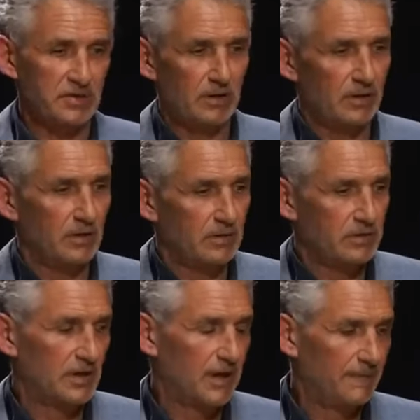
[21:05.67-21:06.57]
us to look
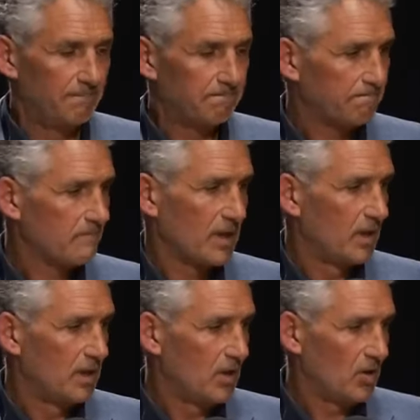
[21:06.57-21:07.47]
at um,
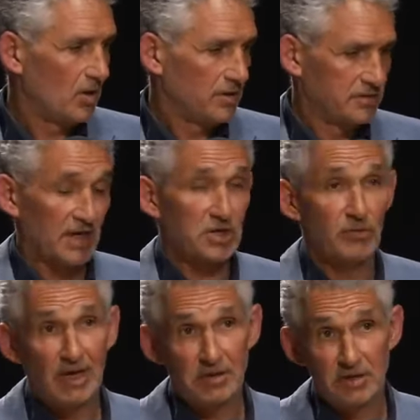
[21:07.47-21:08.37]

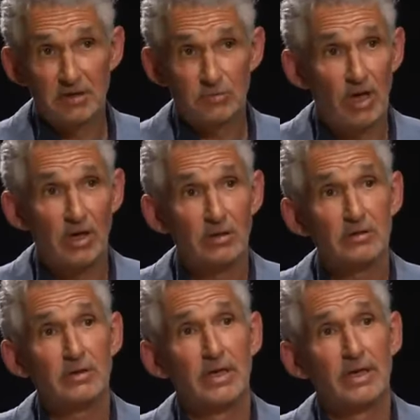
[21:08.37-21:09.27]
sexuality as
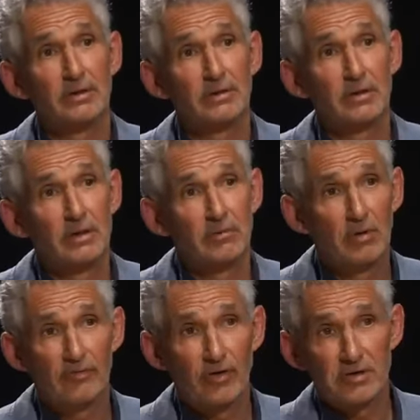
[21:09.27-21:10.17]
well, and uh,
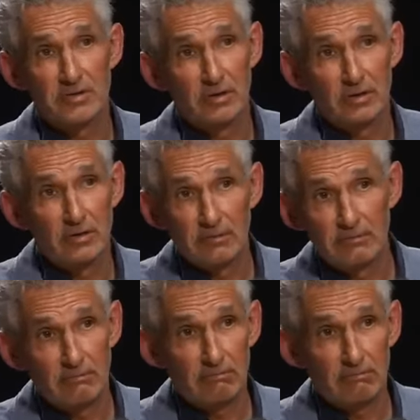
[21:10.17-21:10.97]
we were the first to look at